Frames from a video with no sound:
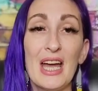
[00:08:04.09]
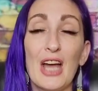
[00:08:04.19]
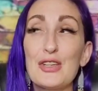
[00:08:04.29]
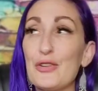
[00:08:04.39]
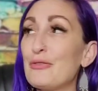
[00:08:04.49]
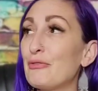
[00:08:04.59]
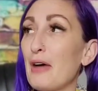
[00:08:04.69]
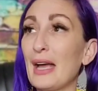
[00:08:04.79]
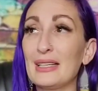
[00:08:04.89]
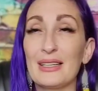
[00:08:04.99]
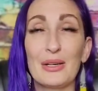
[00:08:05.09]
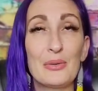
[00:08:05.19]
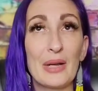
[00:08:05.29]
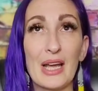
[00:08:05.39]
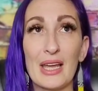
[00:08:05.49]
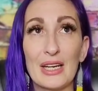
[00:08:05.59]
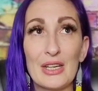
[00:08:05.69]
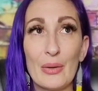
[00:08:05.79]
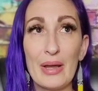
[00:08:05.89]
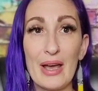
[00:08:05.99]
I should find it. Oh my God, I
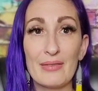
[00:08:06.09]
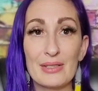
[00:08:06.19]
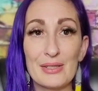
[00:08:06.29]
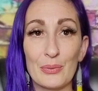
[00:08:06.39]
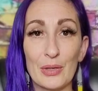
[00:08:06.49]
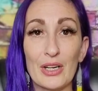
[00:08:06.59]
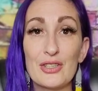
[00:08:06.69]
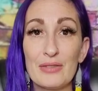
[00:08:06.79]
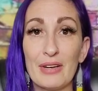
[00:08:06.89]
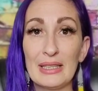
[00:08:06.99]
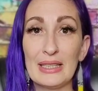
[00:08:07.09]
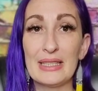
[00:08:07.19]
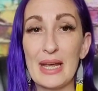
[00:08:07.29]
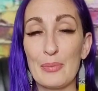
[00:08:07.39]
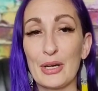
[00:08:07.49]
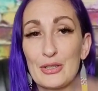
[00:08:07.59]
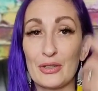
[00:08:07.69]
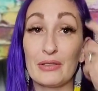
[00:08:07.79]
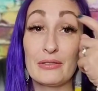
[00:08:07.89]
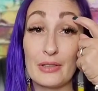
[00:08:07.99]
know I have it somewhere. I should find it and take a picture
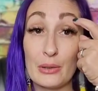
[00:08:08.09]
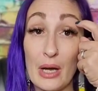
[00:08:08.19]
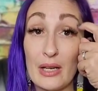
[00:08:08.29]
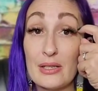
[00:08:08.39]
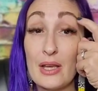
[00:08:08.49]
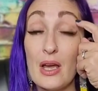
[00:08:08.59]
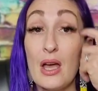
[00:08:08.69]
of it for you guys.